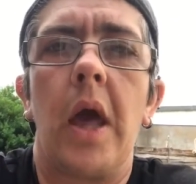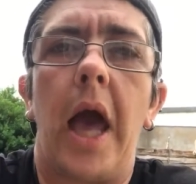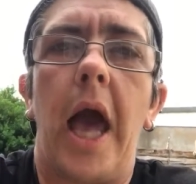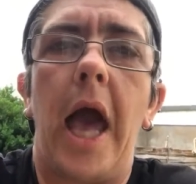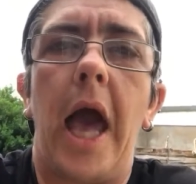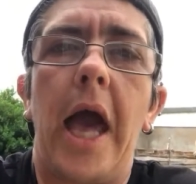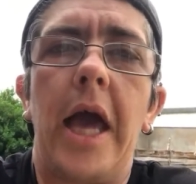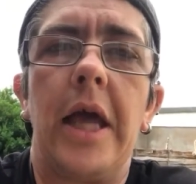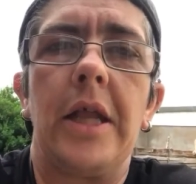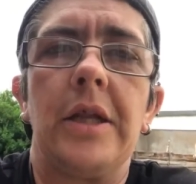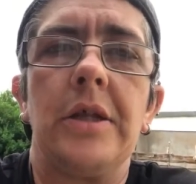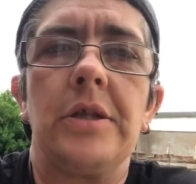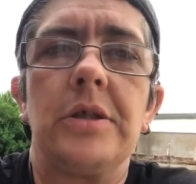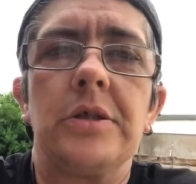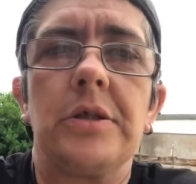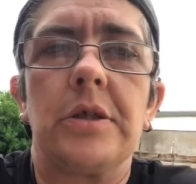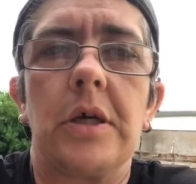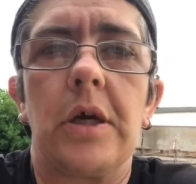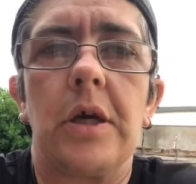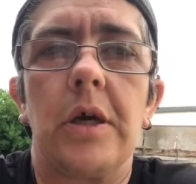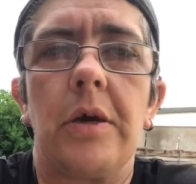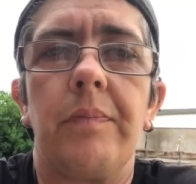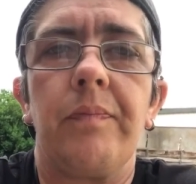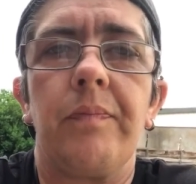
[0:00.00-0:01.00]
And
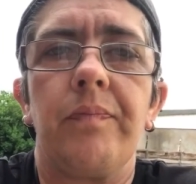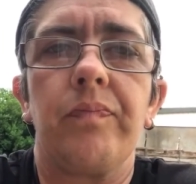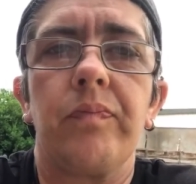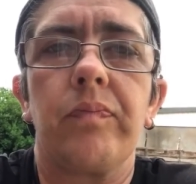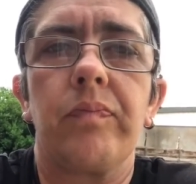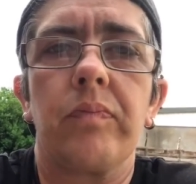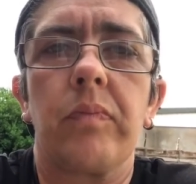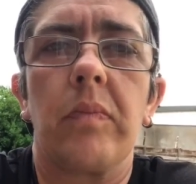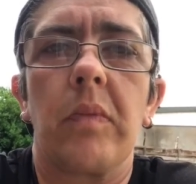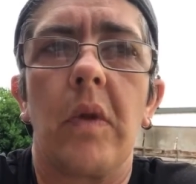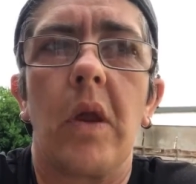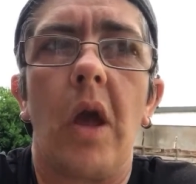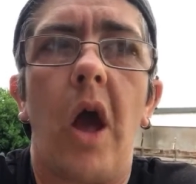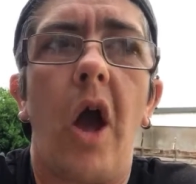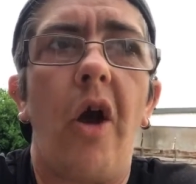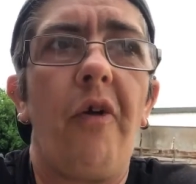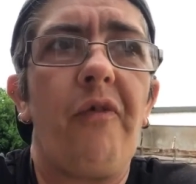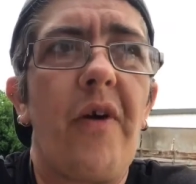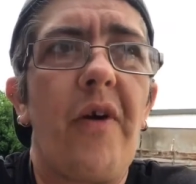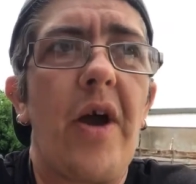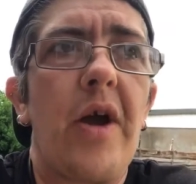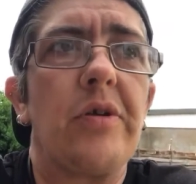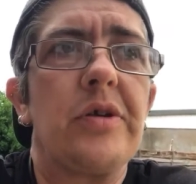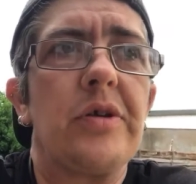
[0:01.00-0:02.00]
um, I
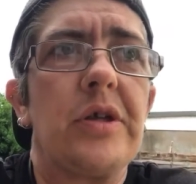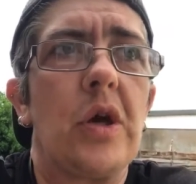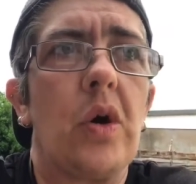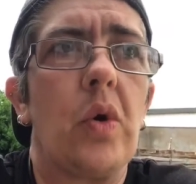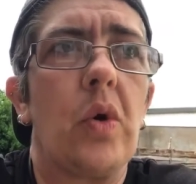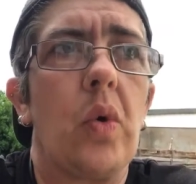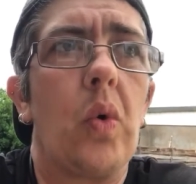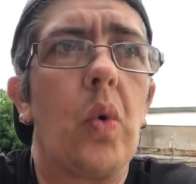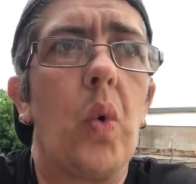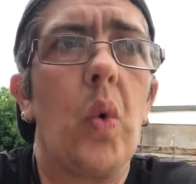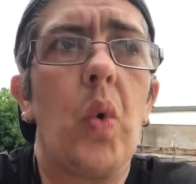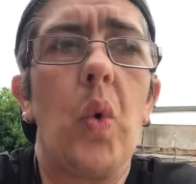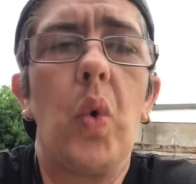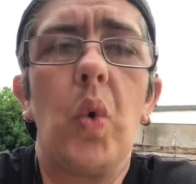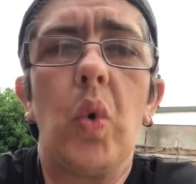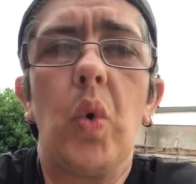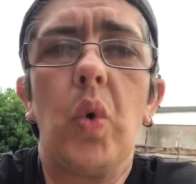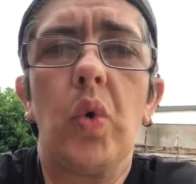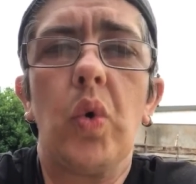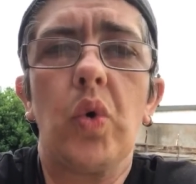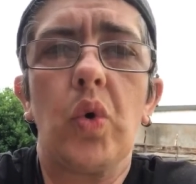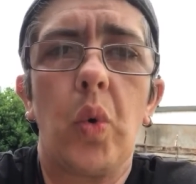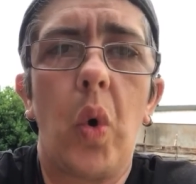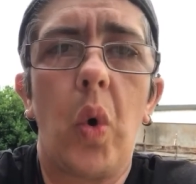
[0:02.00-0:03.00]
found it
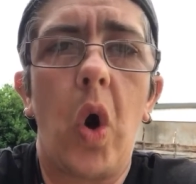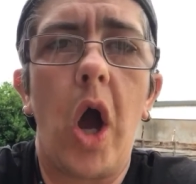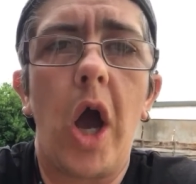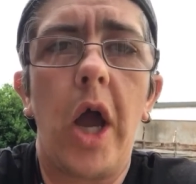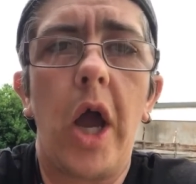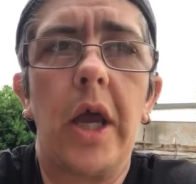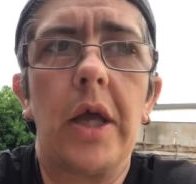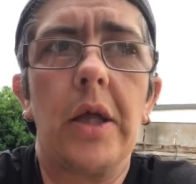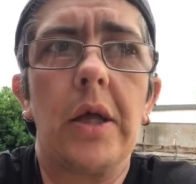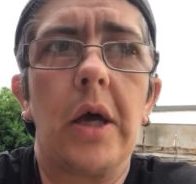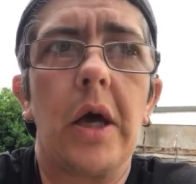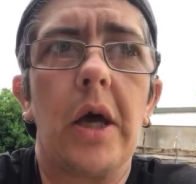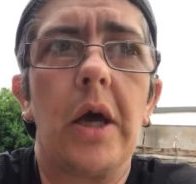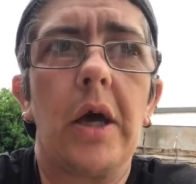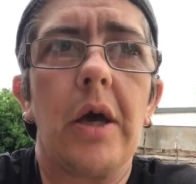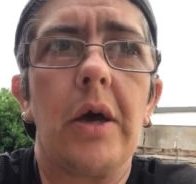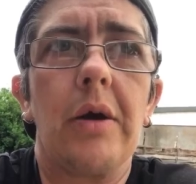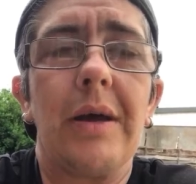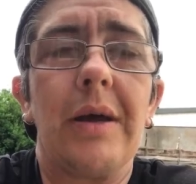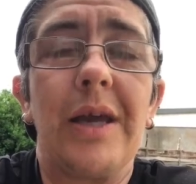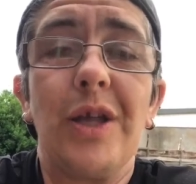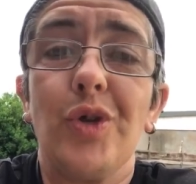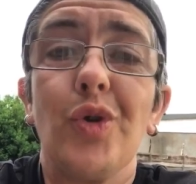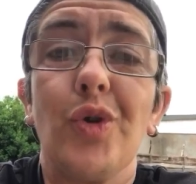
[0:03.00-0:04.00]
all quite uh,
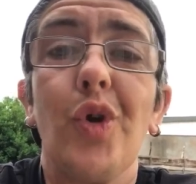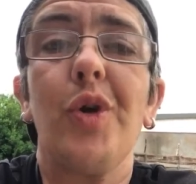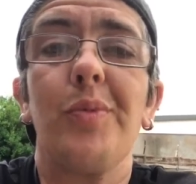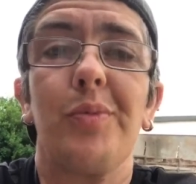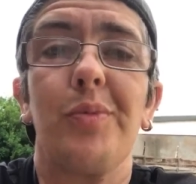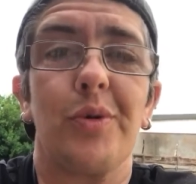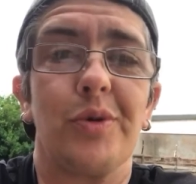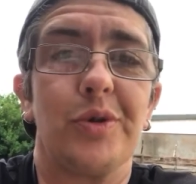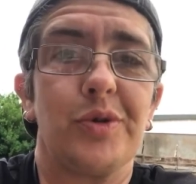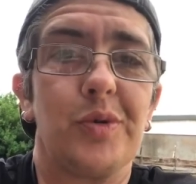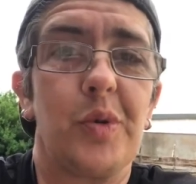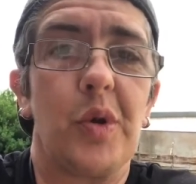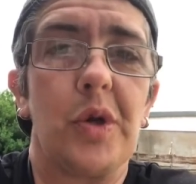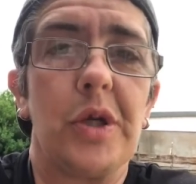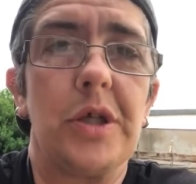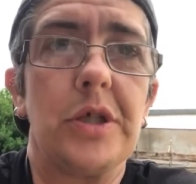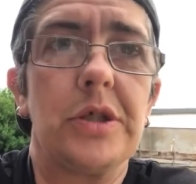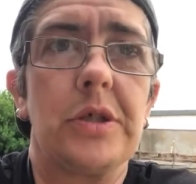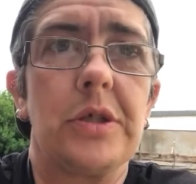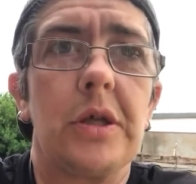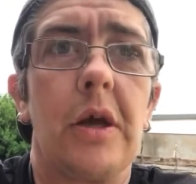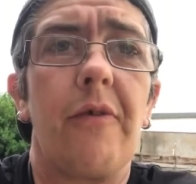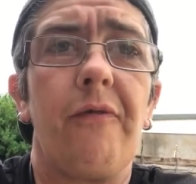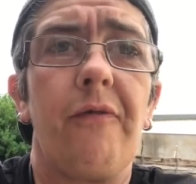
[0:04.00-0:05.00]
enjoyable, to be honest.
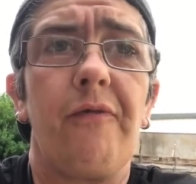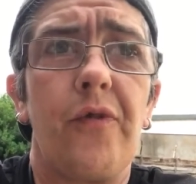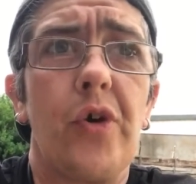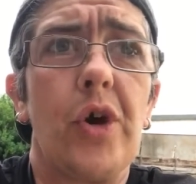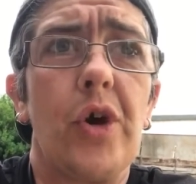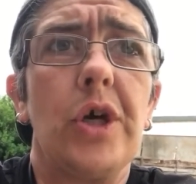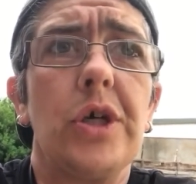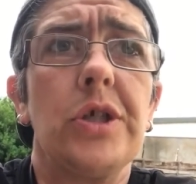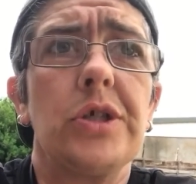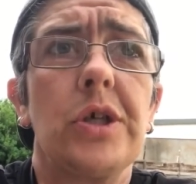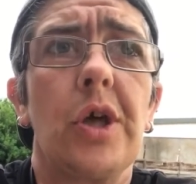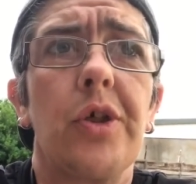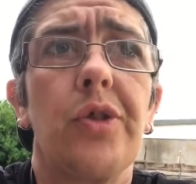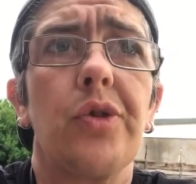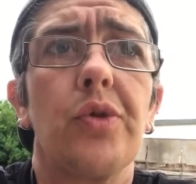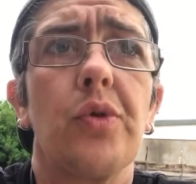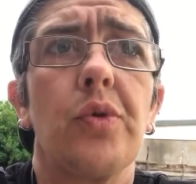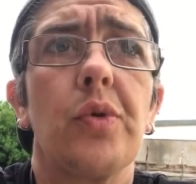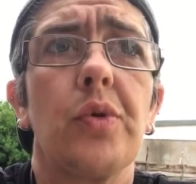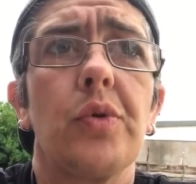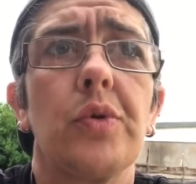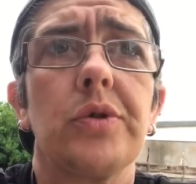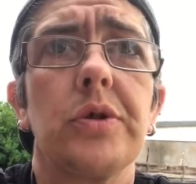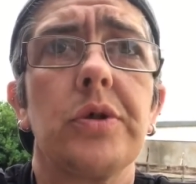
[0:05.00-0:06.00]
At first, I
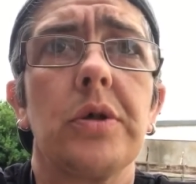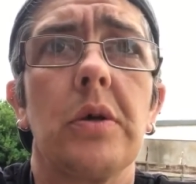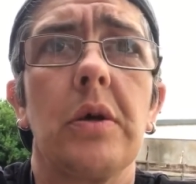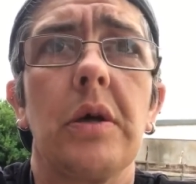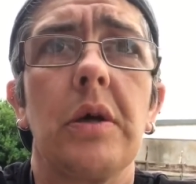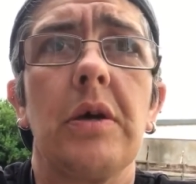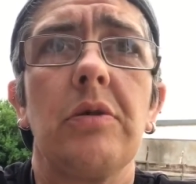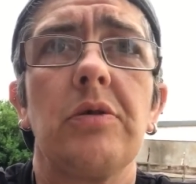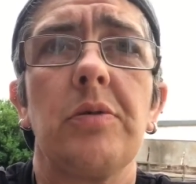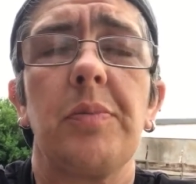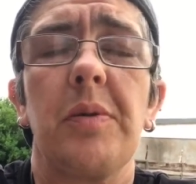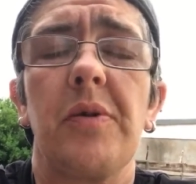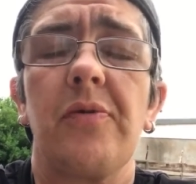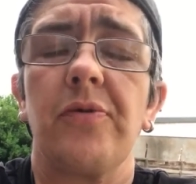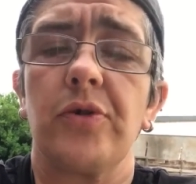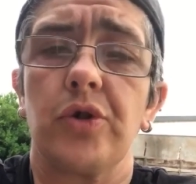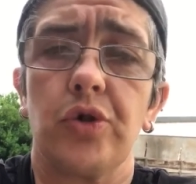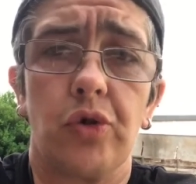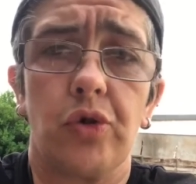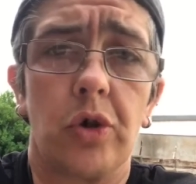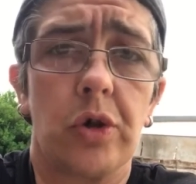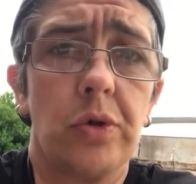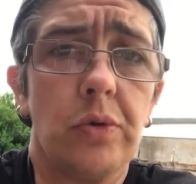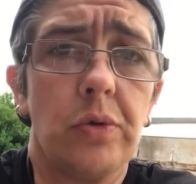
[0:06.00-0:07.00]
thought it was a bit of a
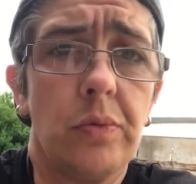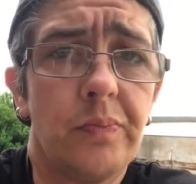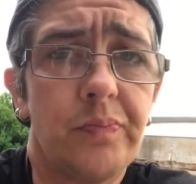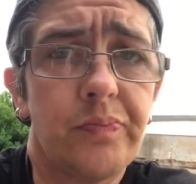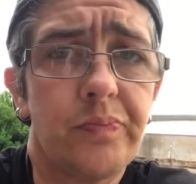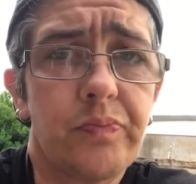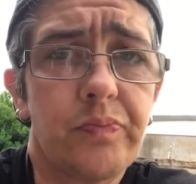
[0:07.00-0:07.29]
struggle,